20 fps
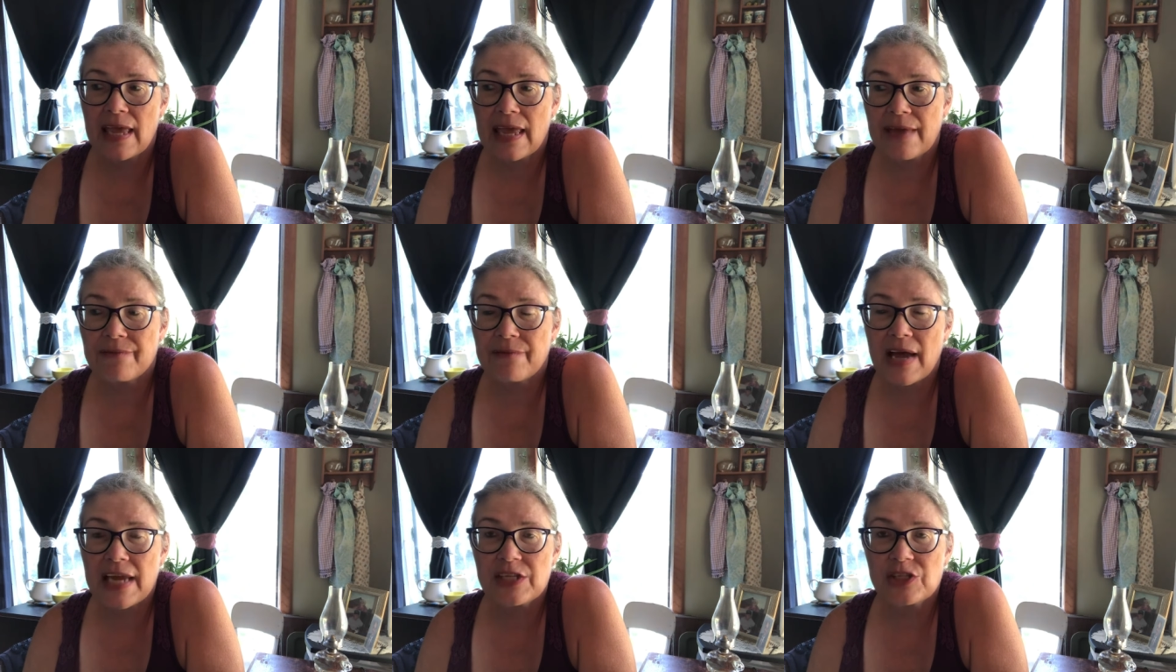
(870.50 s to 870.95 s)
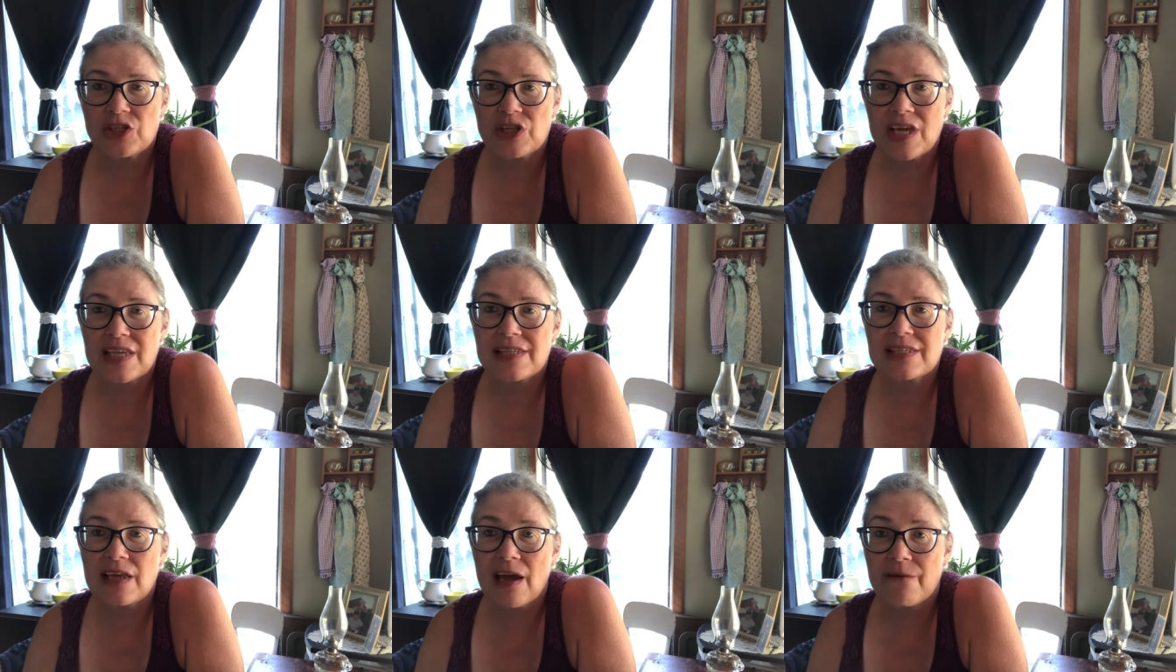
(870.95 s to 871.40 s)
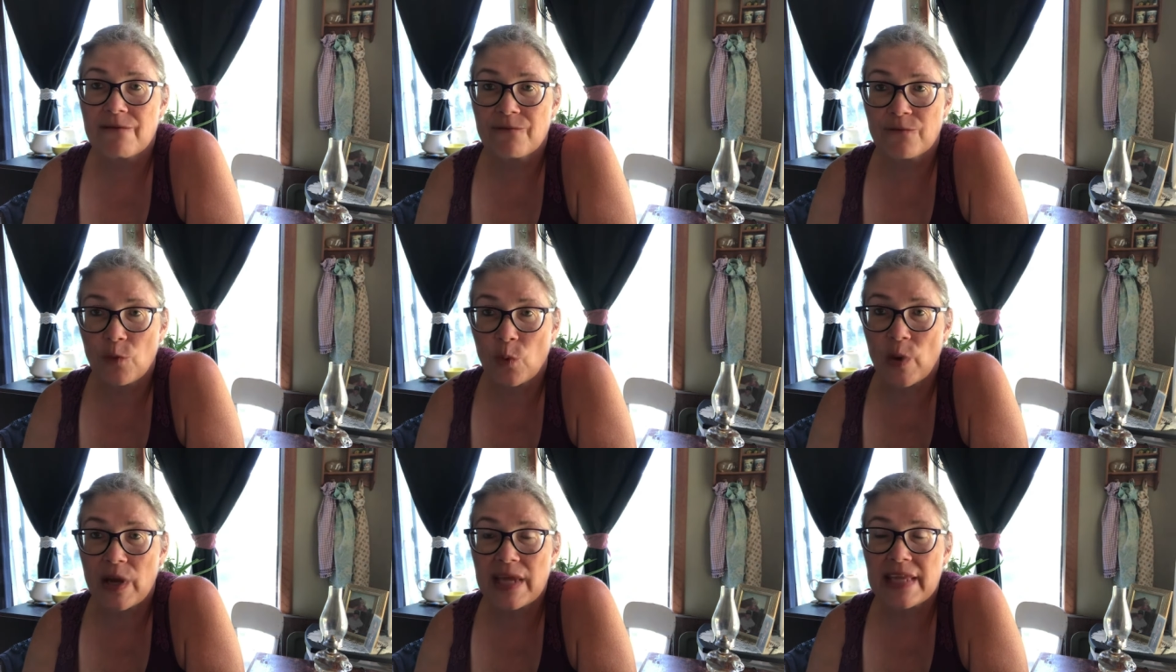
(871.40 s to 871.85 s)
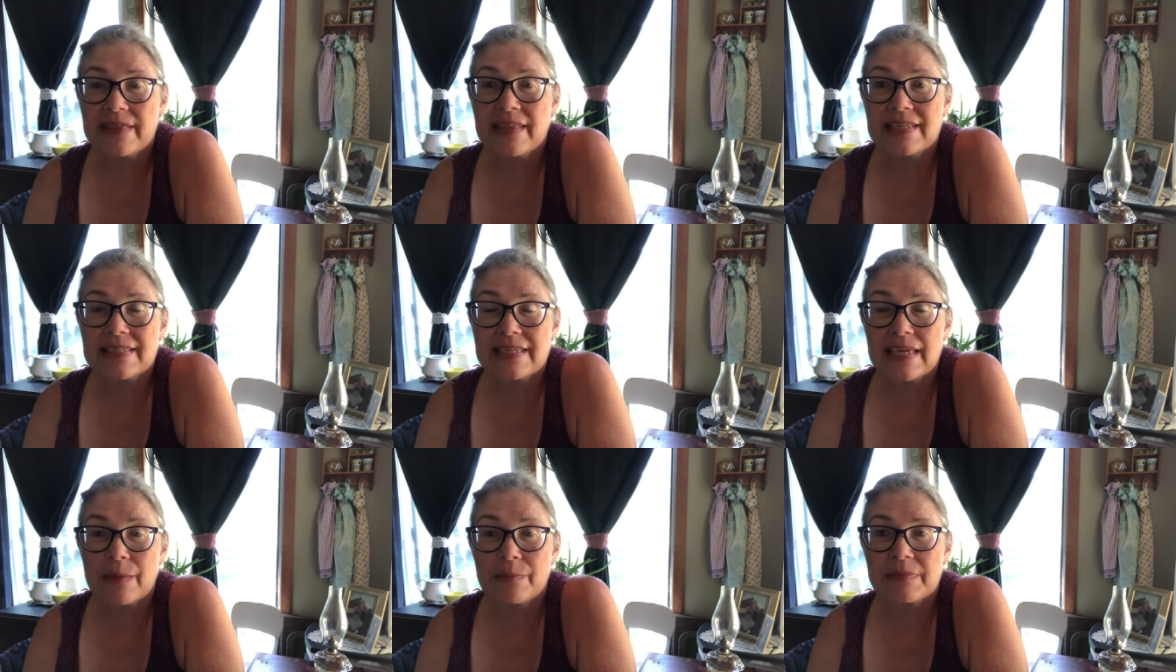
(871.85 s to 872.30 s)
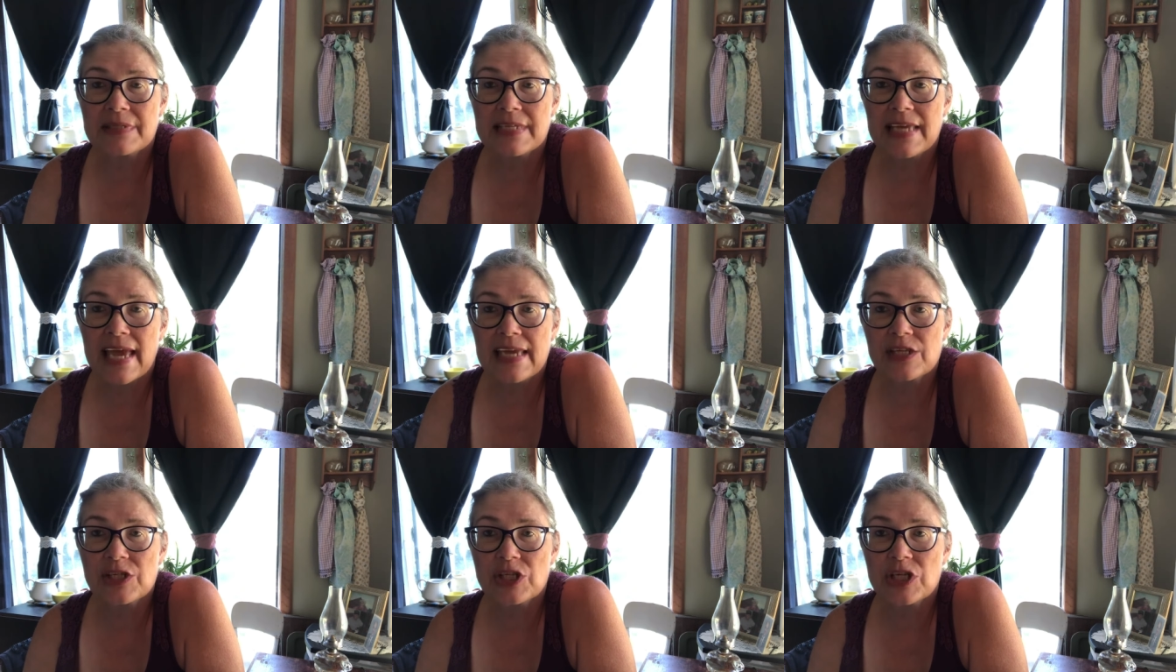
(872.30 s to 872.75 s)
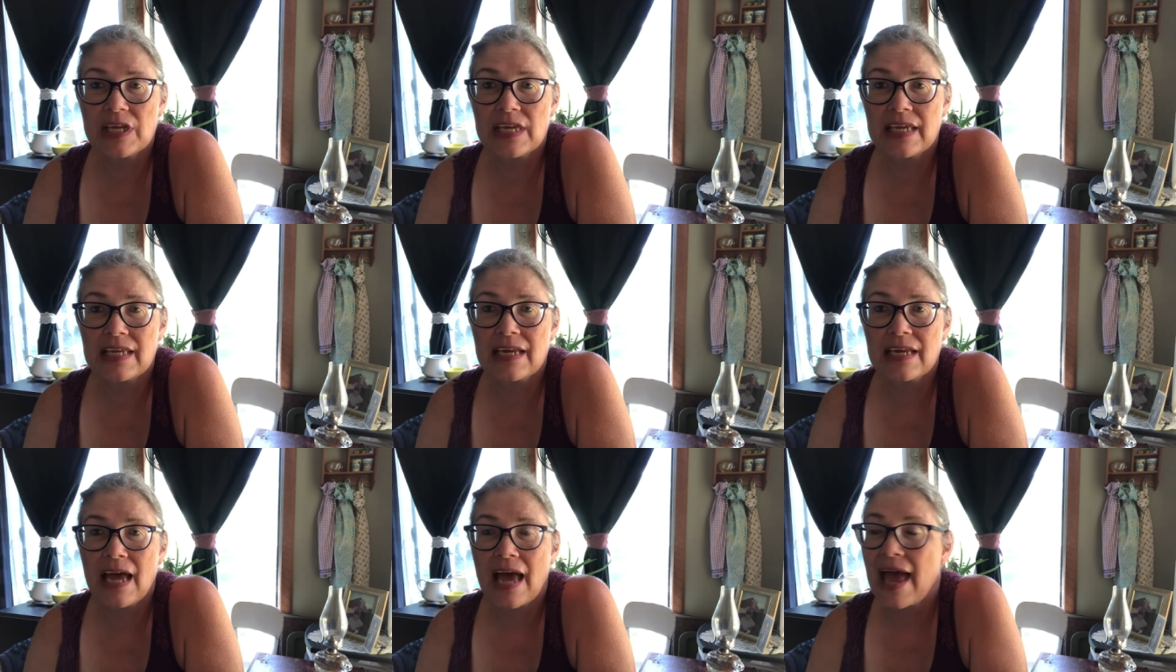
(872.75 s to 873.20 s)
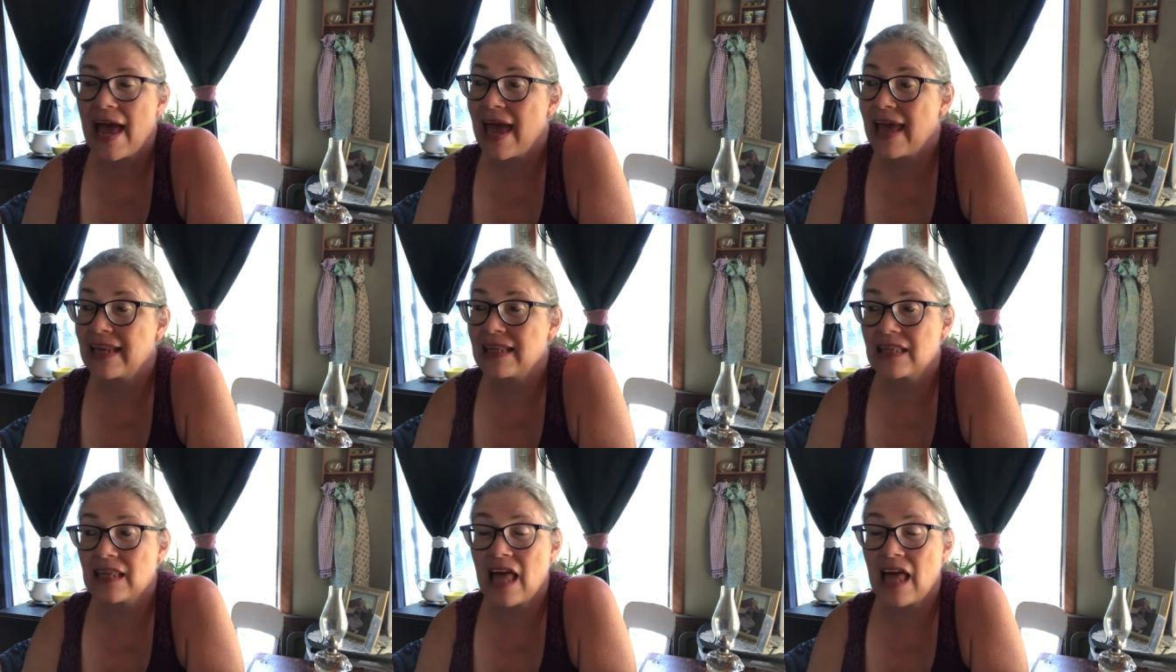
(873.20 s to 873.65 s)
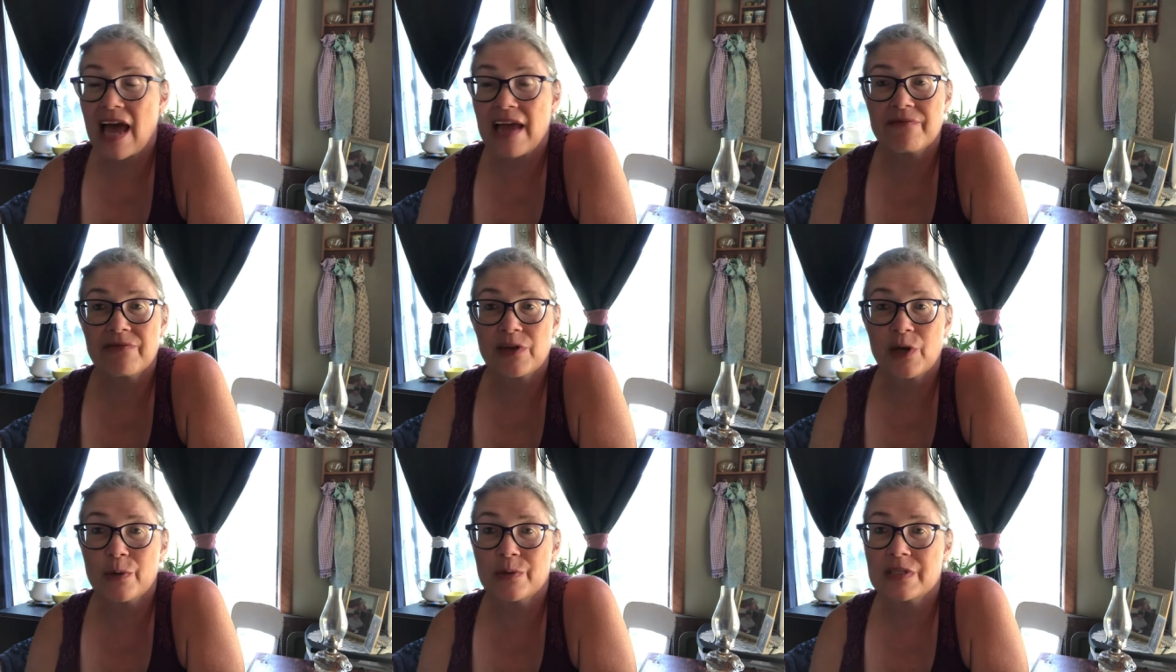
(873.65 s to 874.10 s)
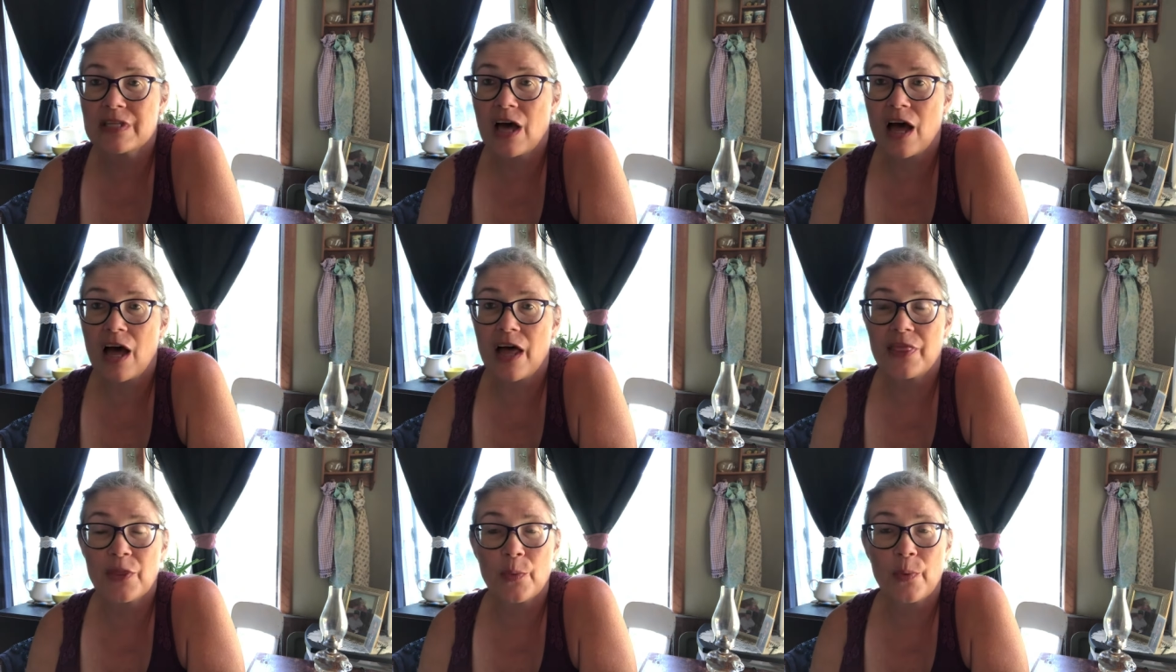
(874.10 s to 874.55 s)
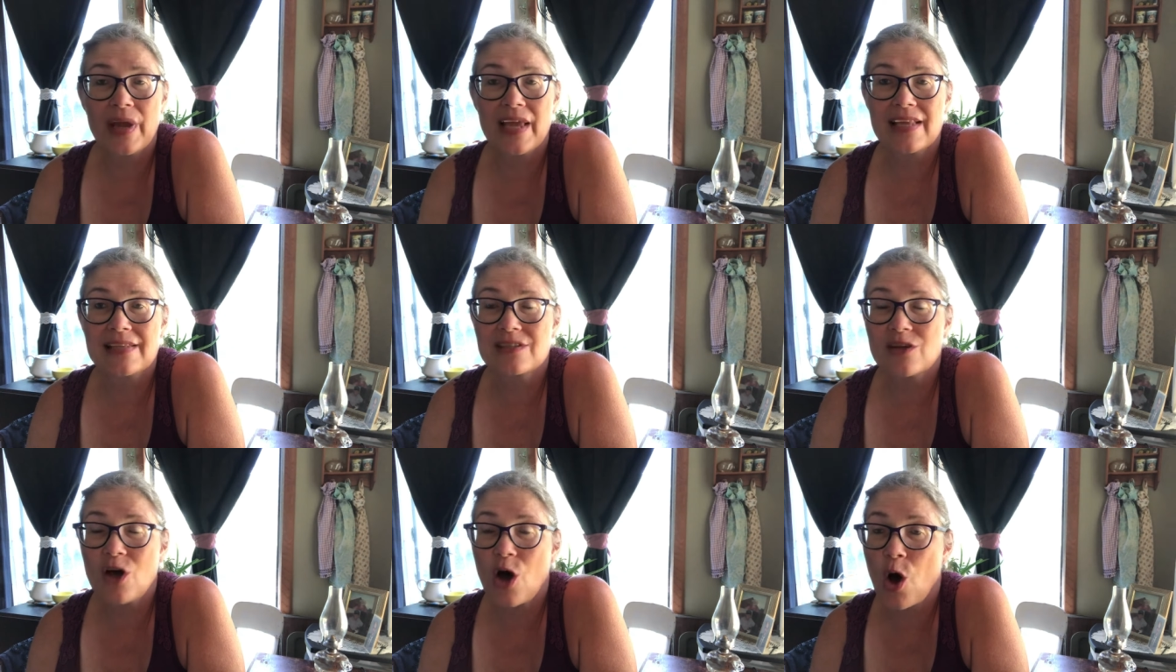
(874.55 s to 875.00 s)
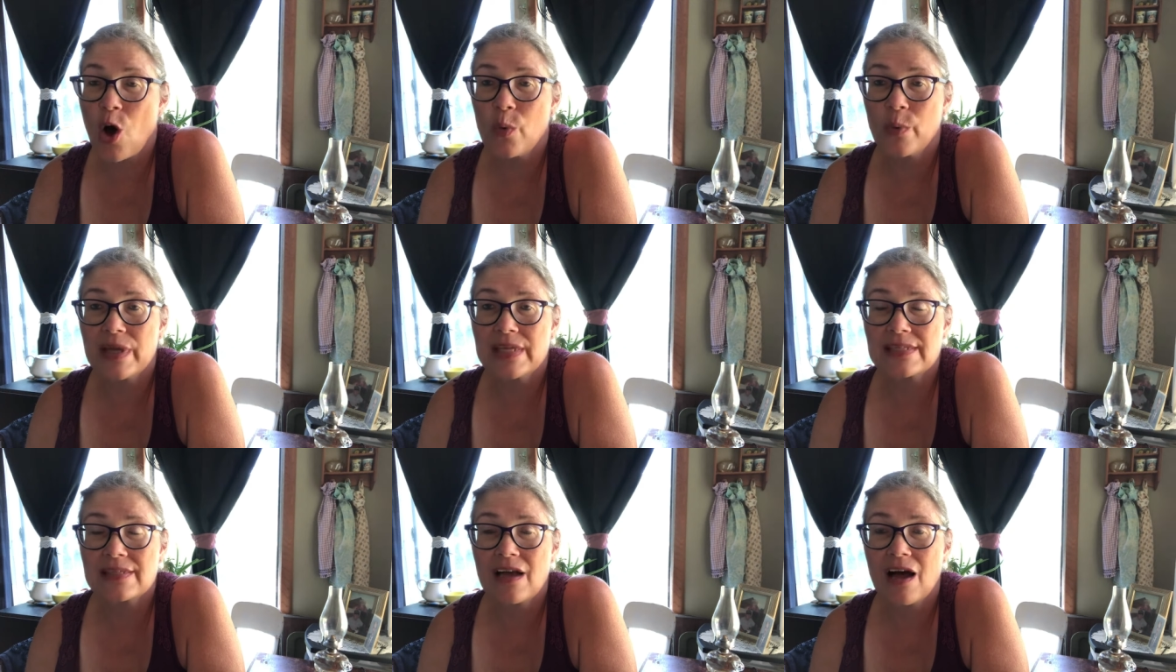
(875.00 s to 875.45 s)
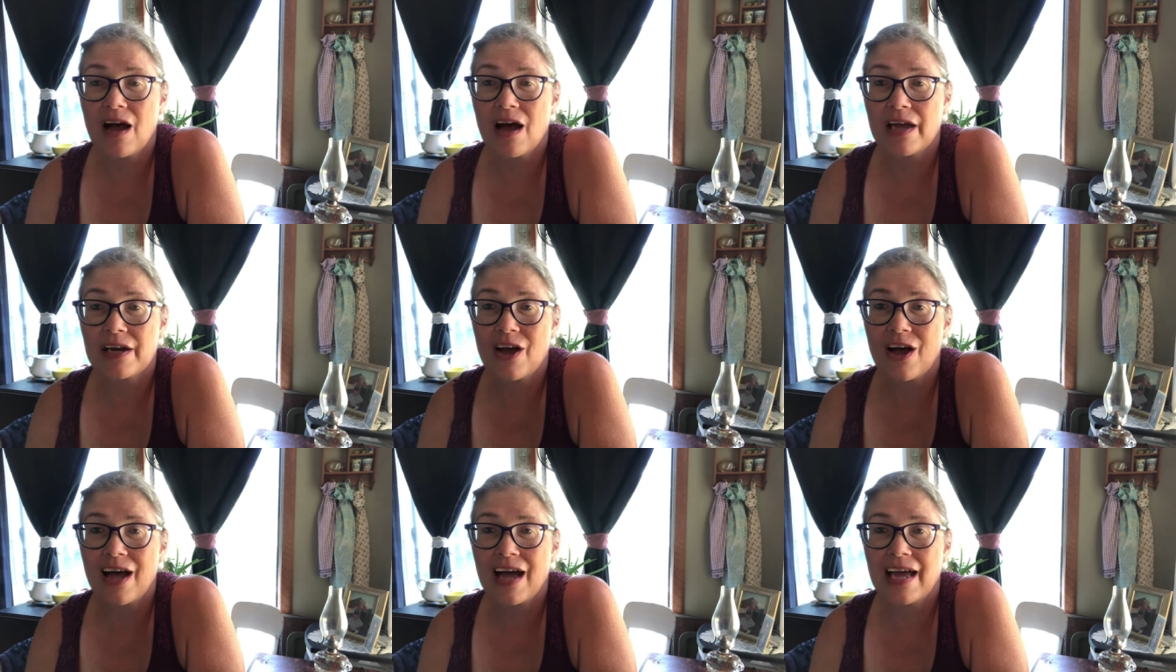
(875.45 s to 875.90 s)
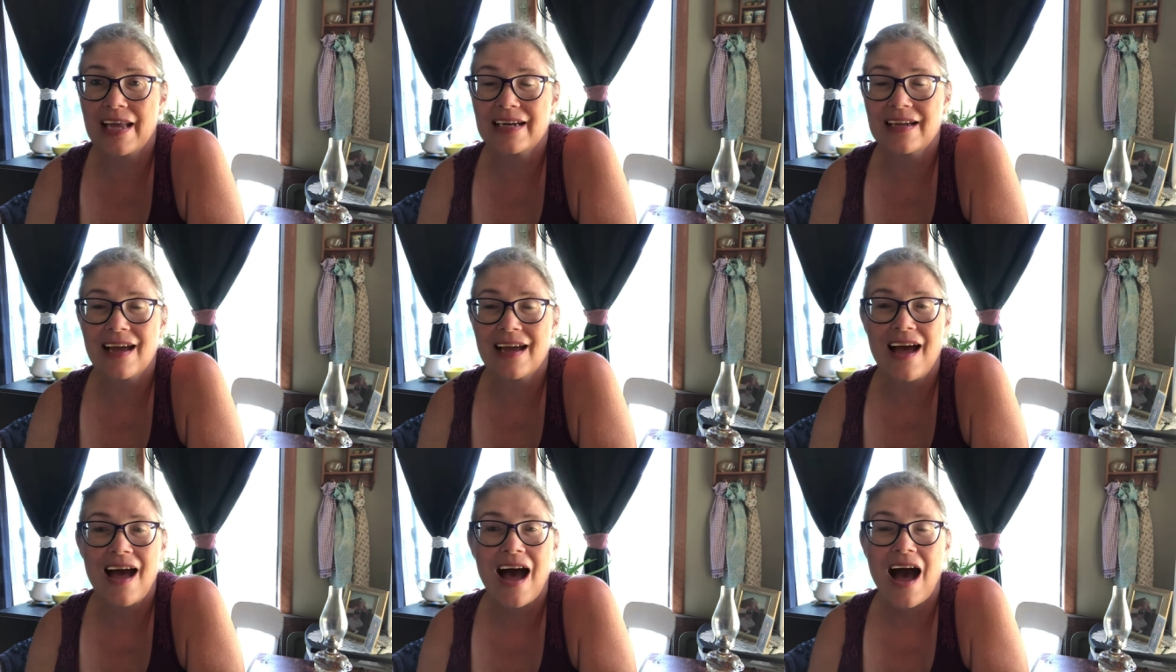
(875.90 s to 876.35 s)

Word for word: if I just avoid the temptation and life goes on the way it's always gone on,